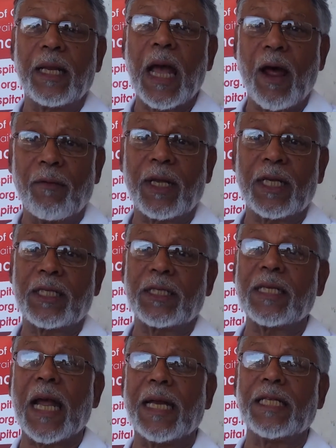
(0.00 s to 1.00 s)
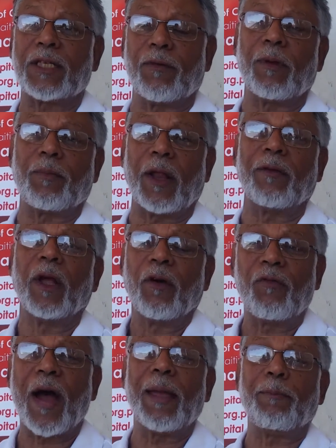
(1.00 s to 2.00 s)
In our case, it's
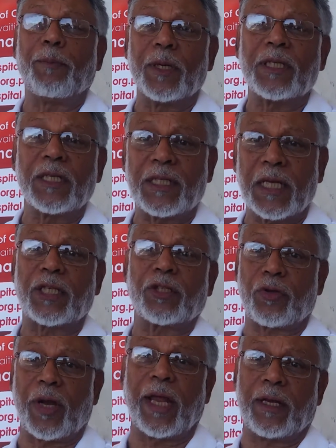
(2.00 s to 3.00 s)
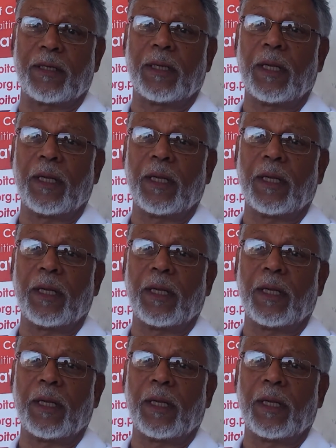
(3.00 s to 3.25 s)
97.5% success rate.